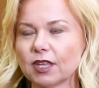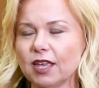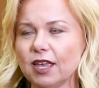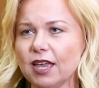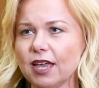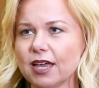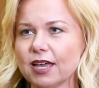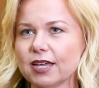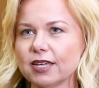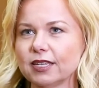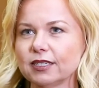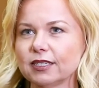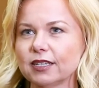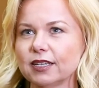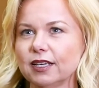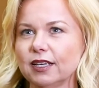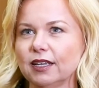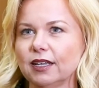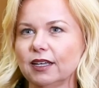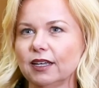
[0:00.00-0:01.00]
And
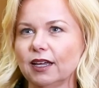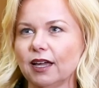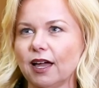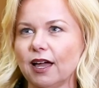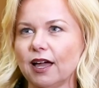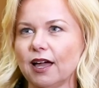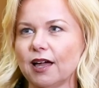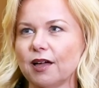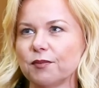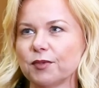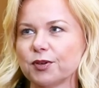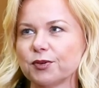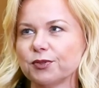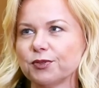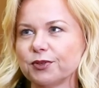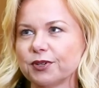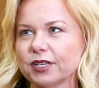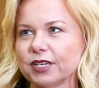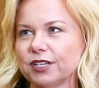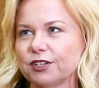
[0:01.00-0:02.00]
it
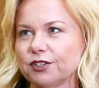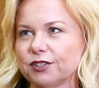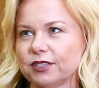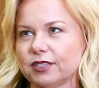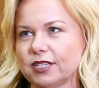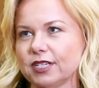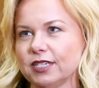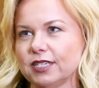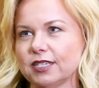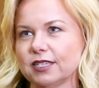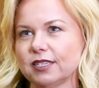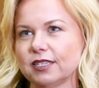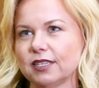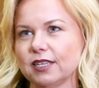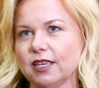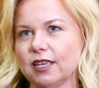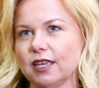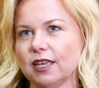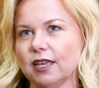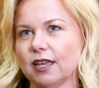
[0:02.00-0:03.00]
was really interesting to
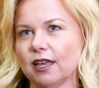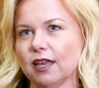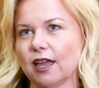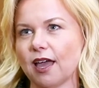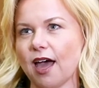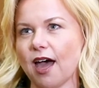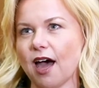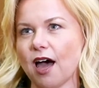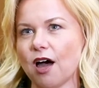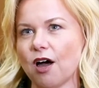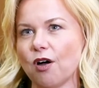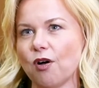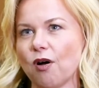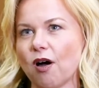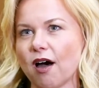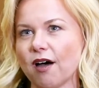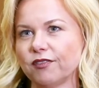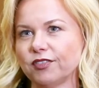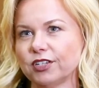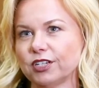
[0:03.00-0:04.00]
see how
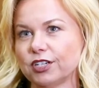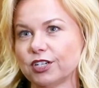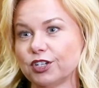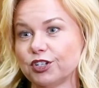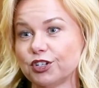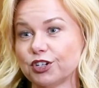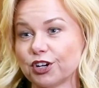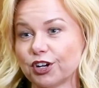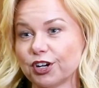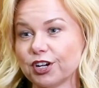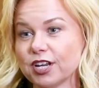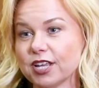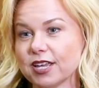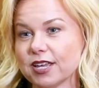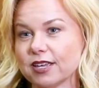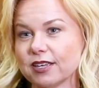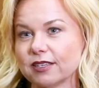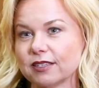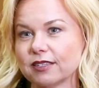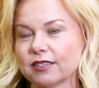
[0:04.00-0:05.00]
often
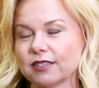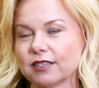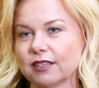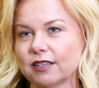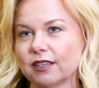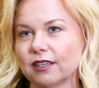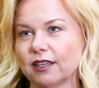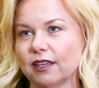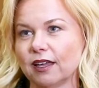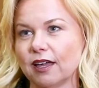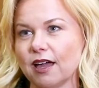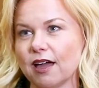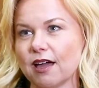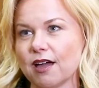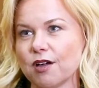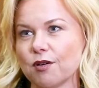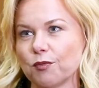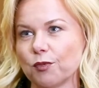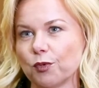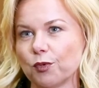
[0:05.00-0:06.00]
attorneys
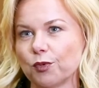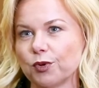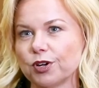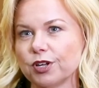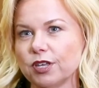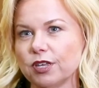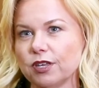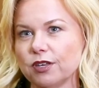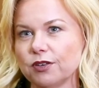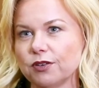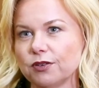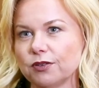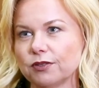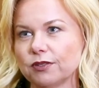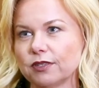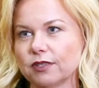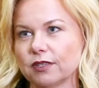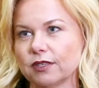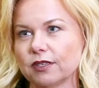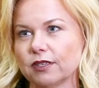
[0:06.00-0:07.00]
were
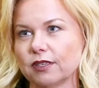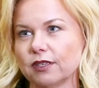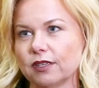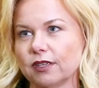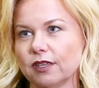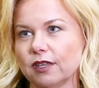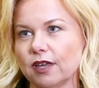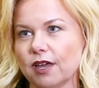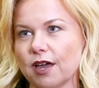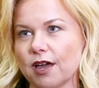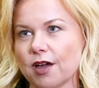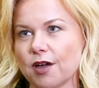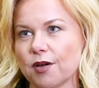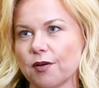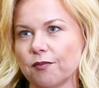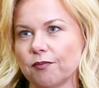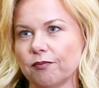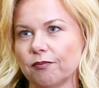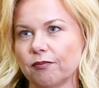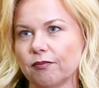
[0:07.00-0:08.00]
used
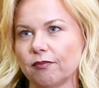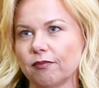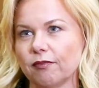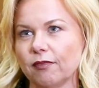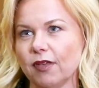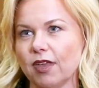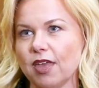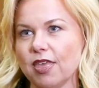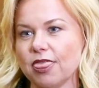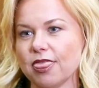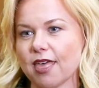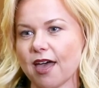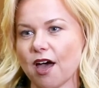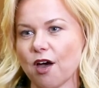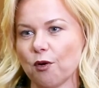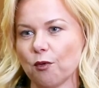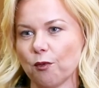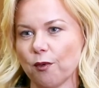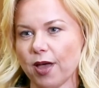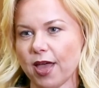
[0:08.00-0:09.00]
in
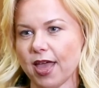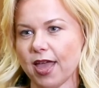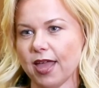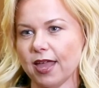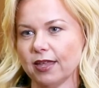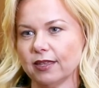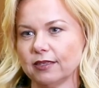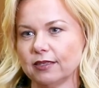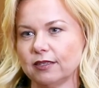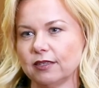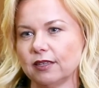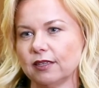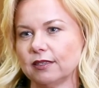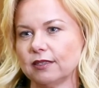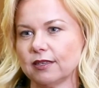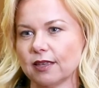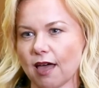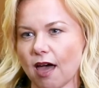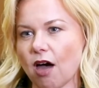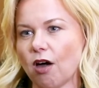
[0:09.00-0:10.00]
that way
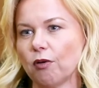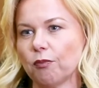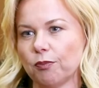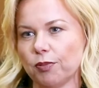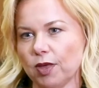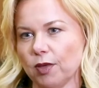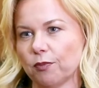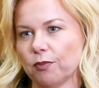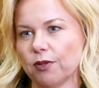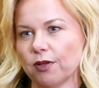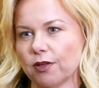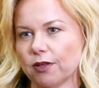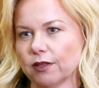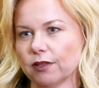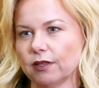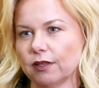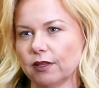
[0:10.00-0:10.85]
to help people.